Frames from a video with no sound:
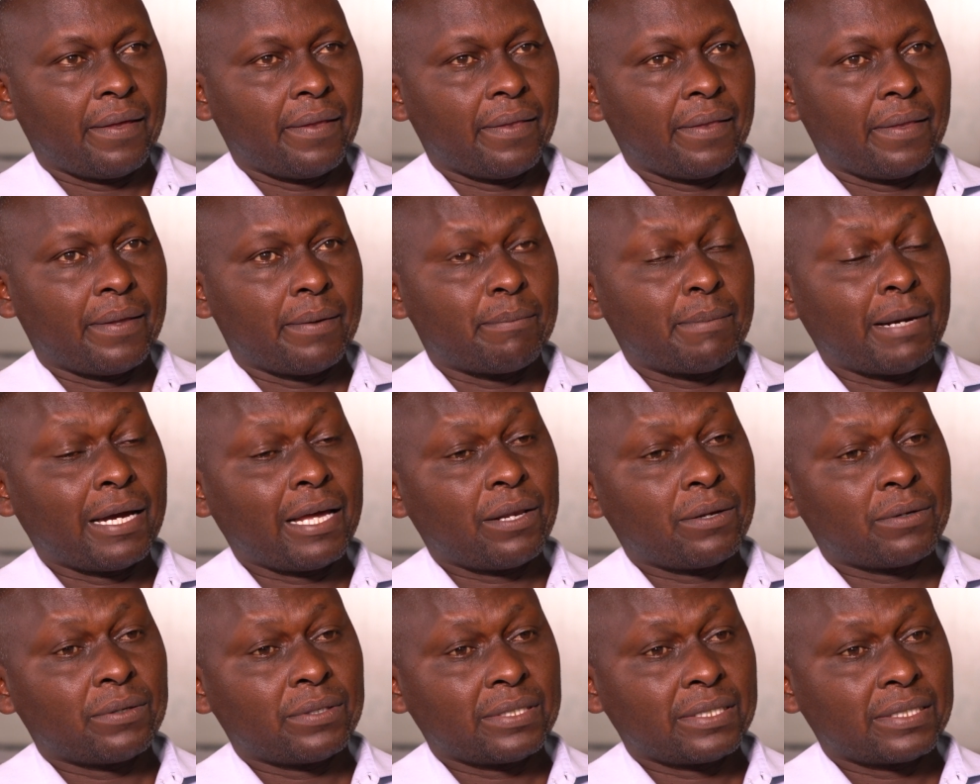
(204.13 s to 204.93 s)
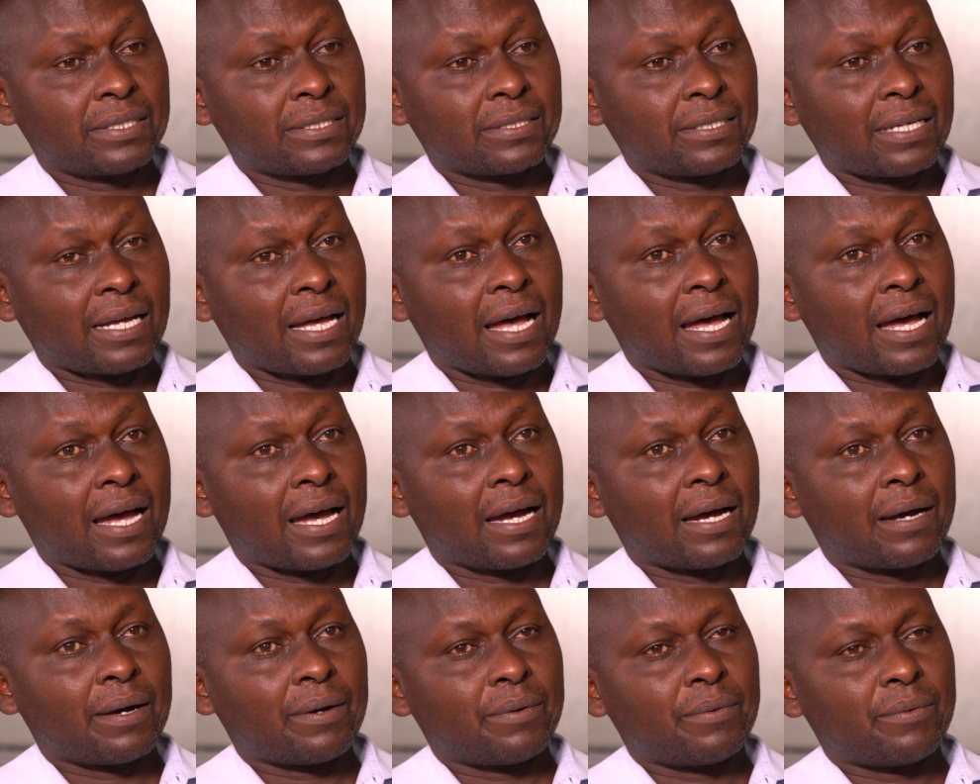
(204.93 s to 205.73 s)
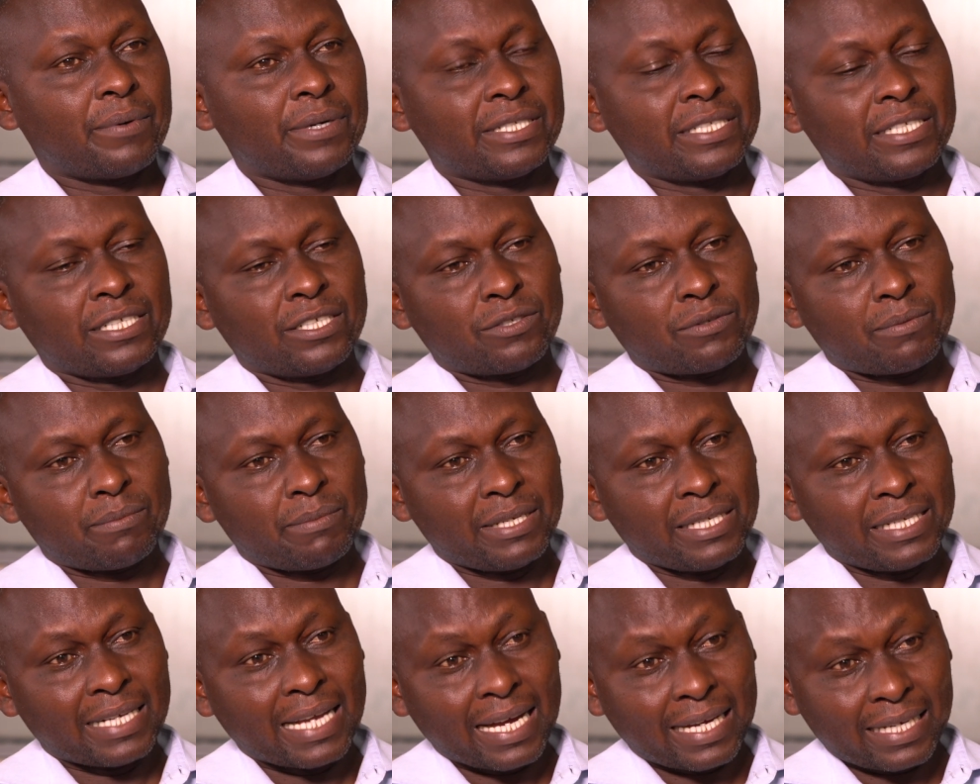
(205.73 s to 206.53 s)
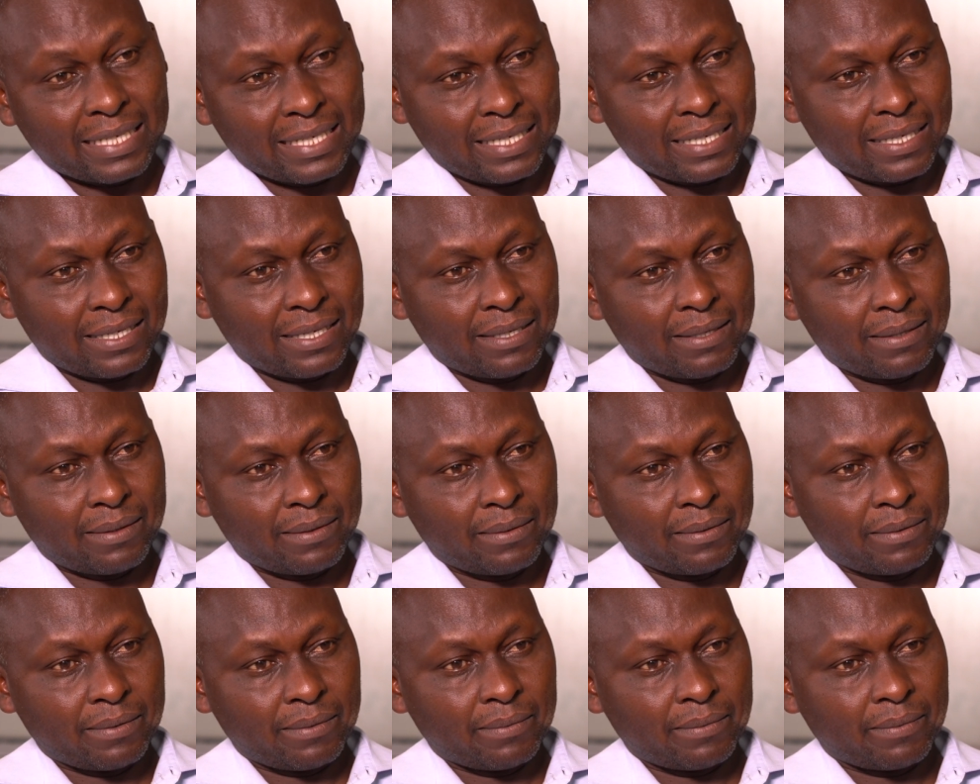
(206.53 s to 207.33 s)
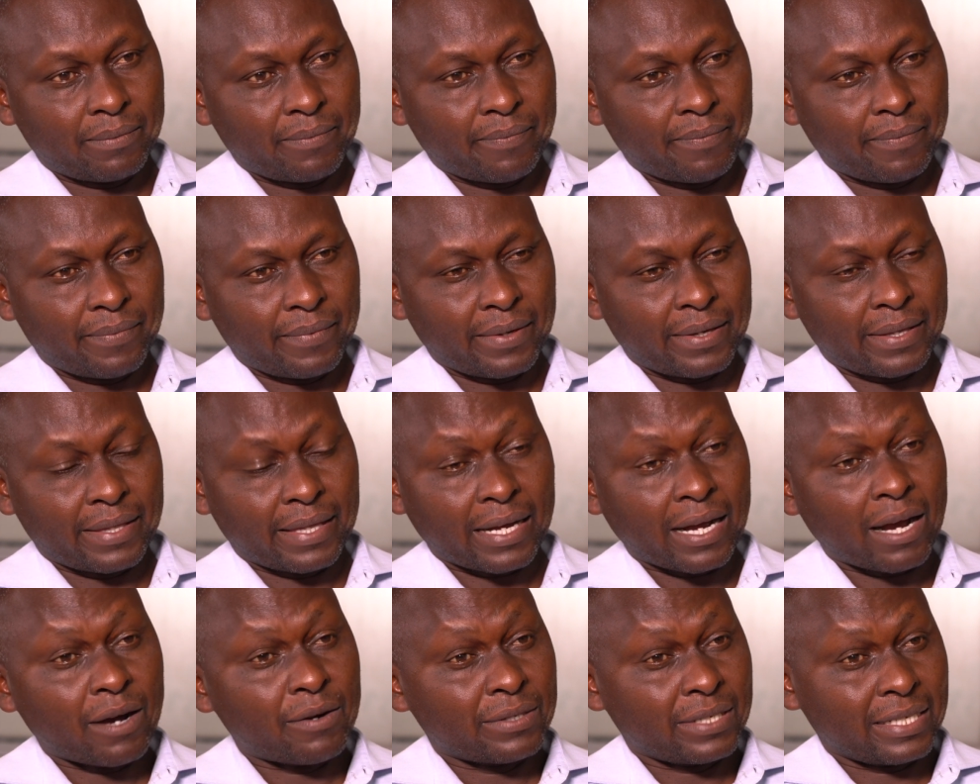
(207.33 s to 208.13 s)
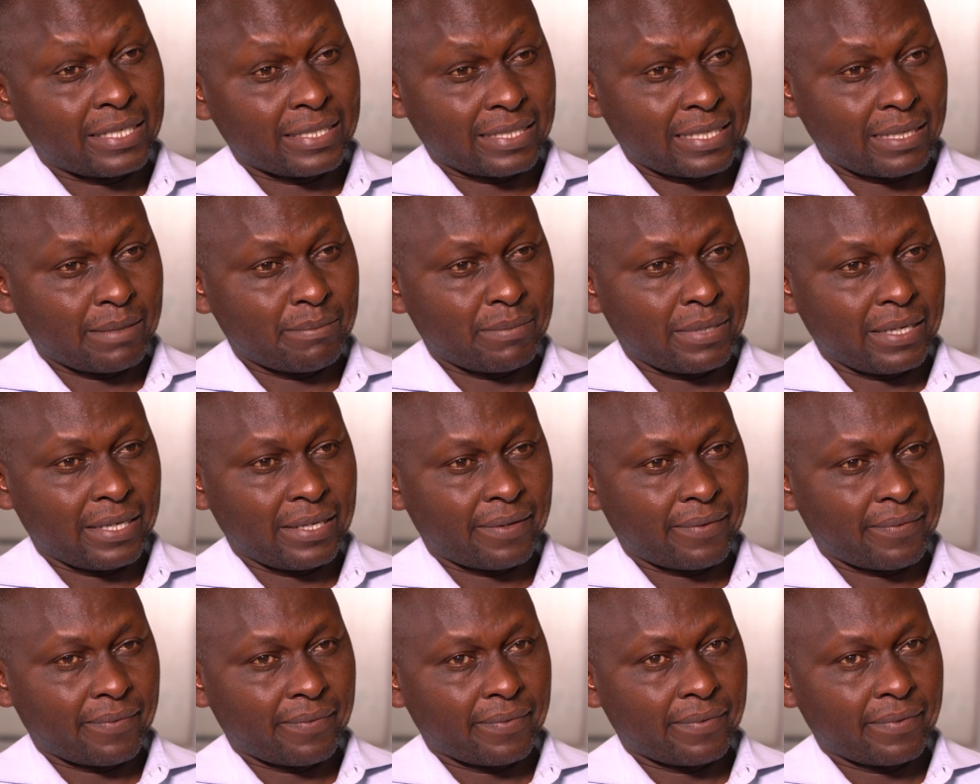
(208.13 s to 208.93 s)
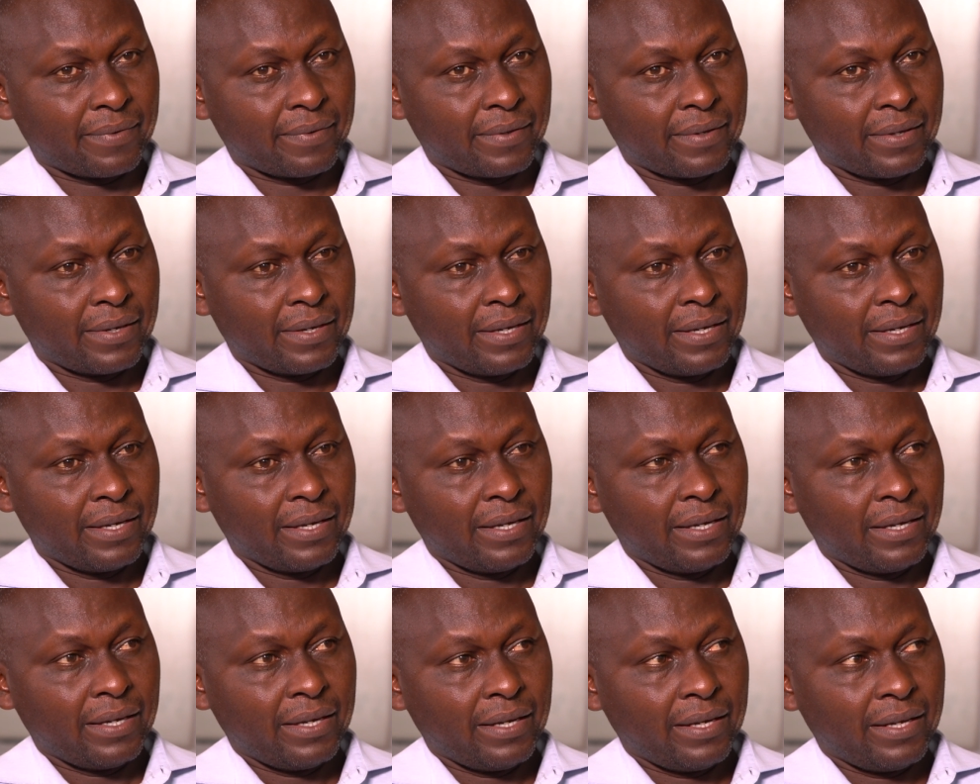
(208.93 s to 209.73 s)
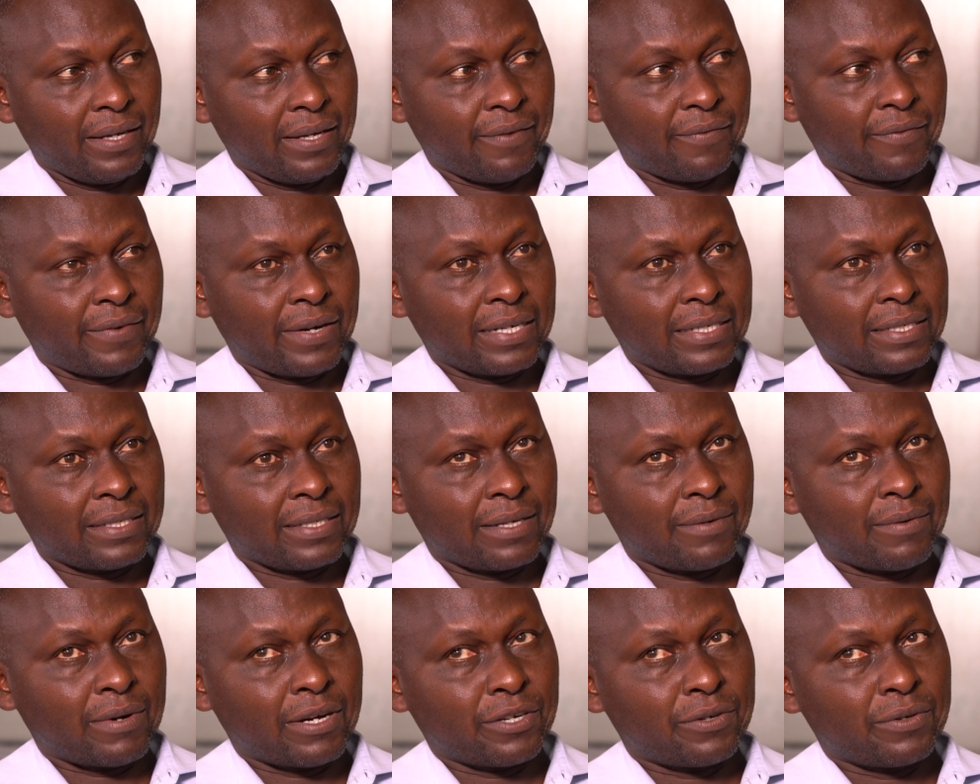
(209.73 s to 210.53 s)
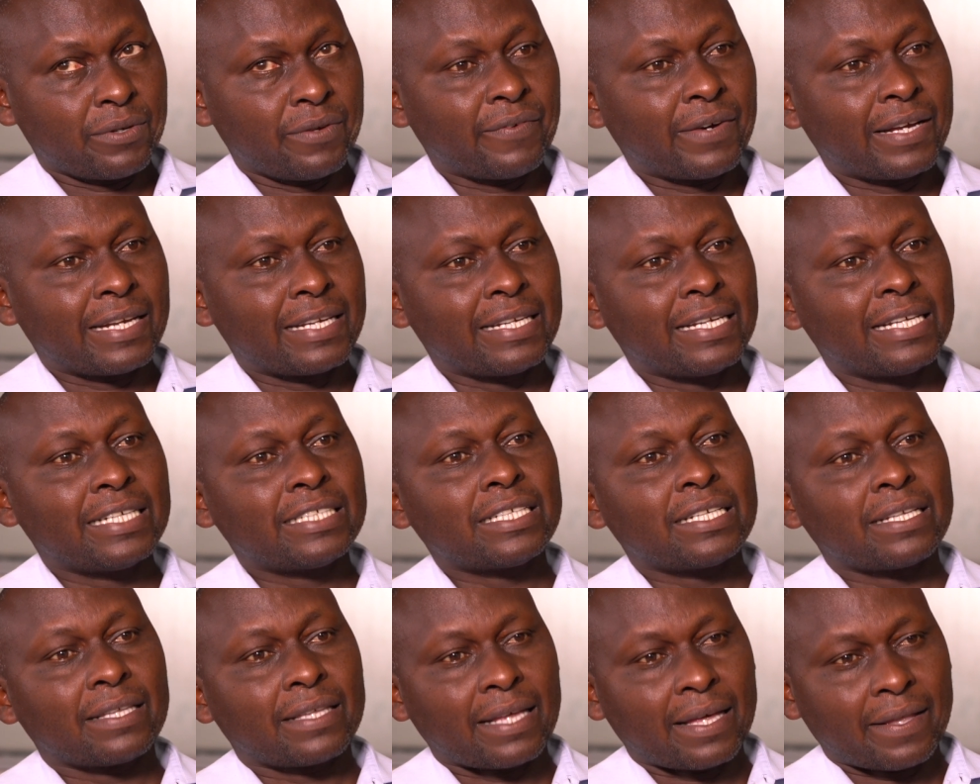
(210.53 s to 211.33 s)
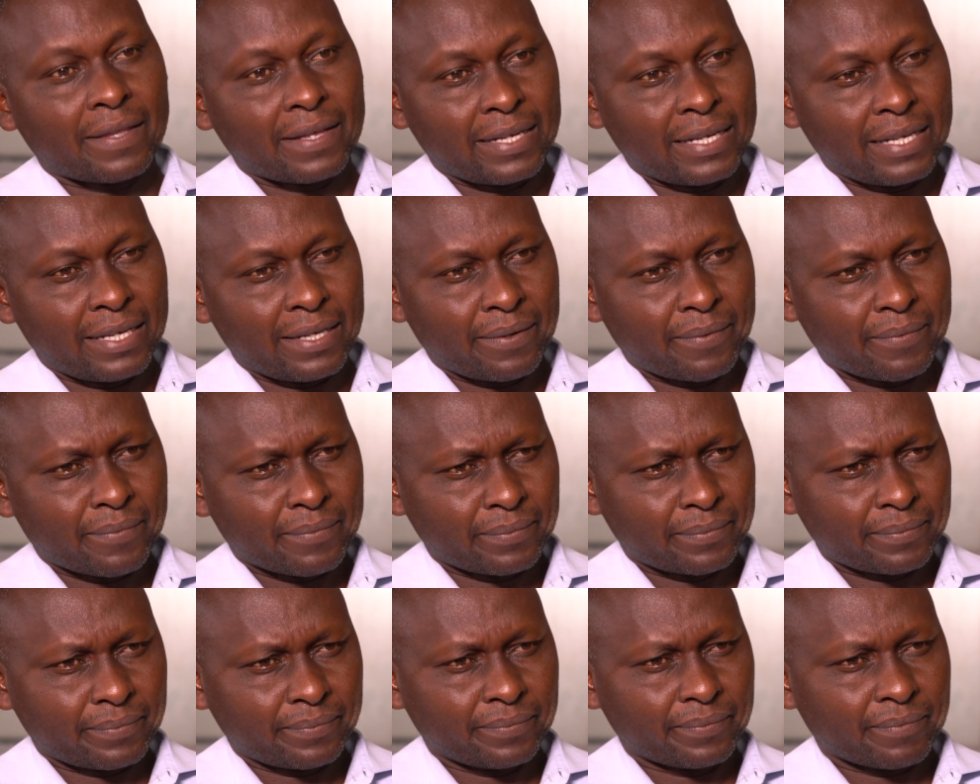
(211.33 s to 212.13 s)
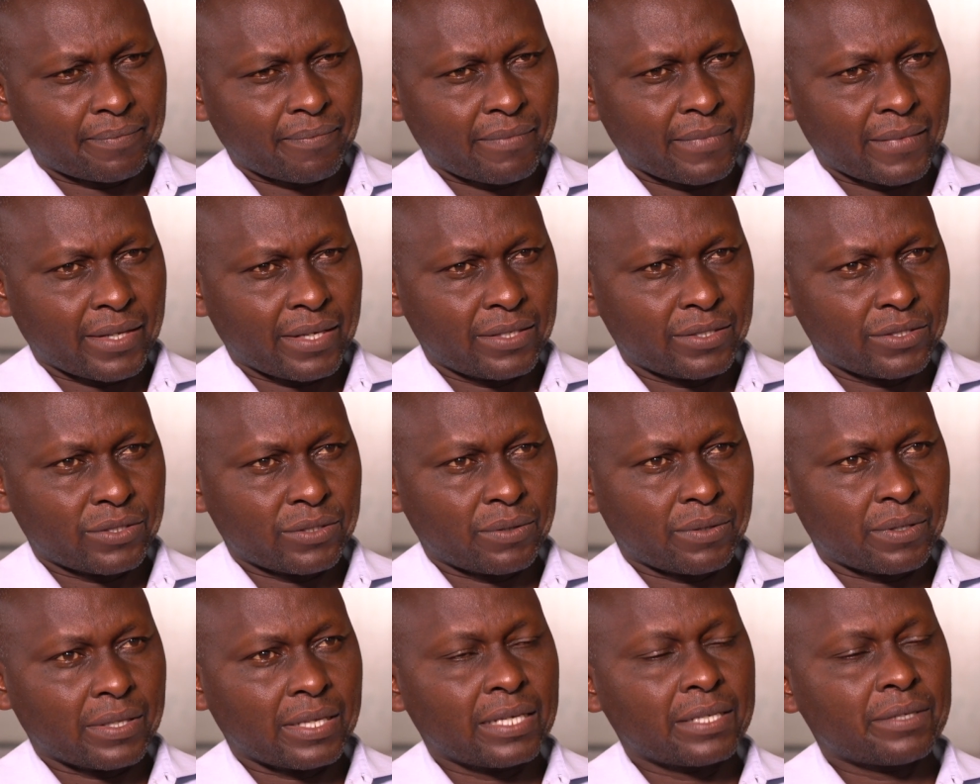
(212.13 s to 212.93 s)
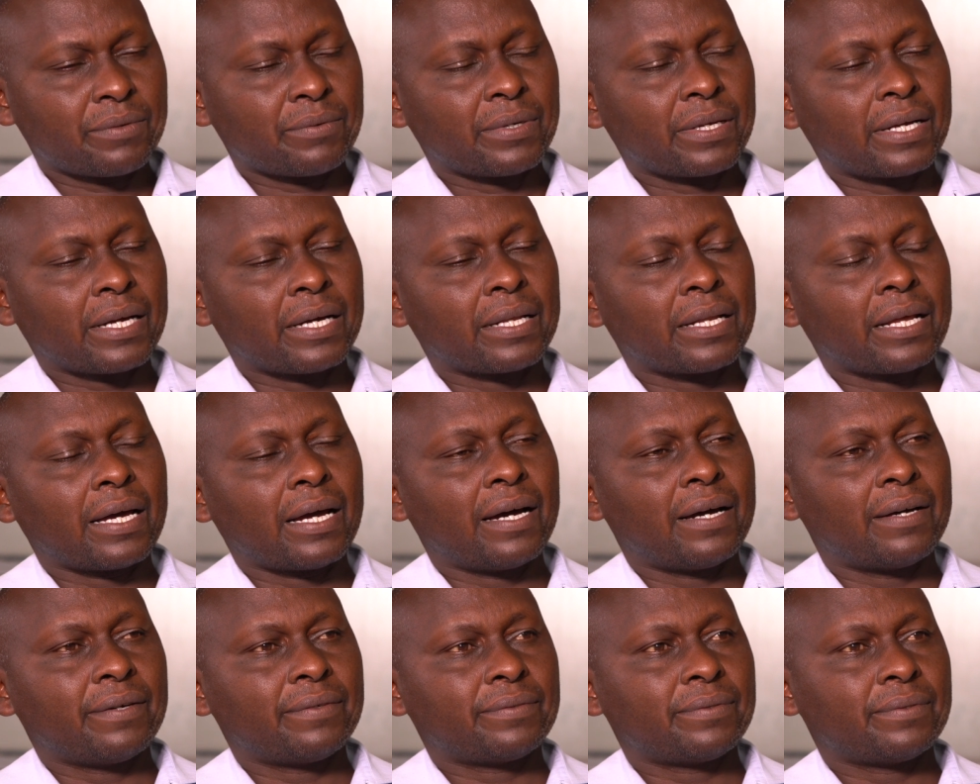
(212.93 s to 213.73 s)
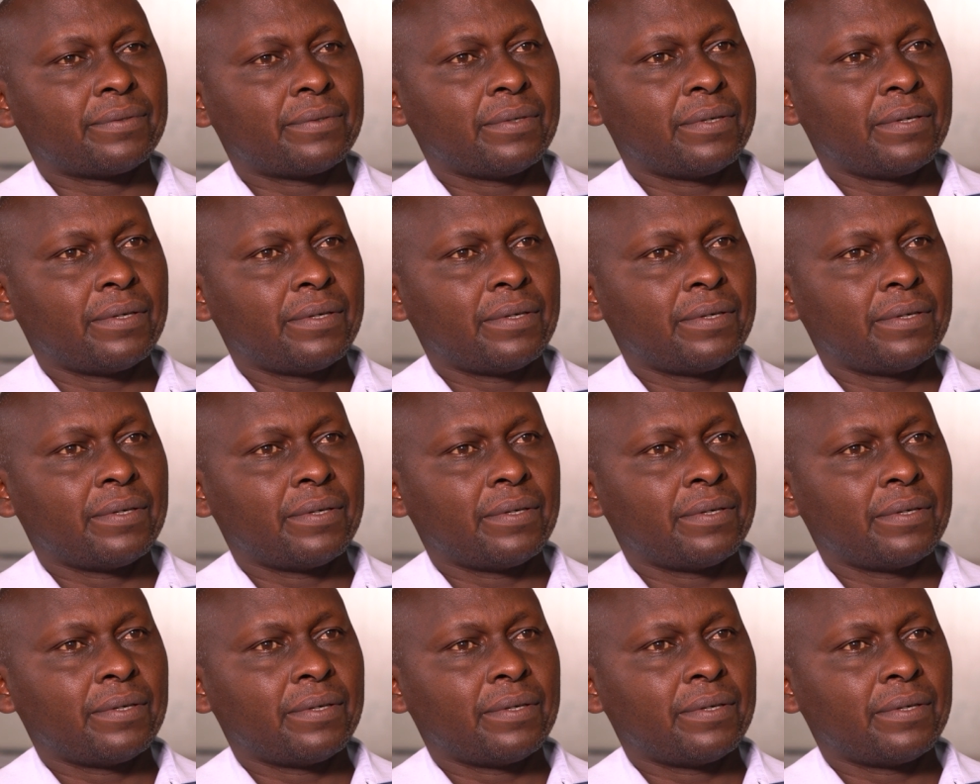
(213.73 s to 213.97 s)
The bylaws are waiting to be enacted at the county assembly. In fact, they were doing validation the other day, so that we can have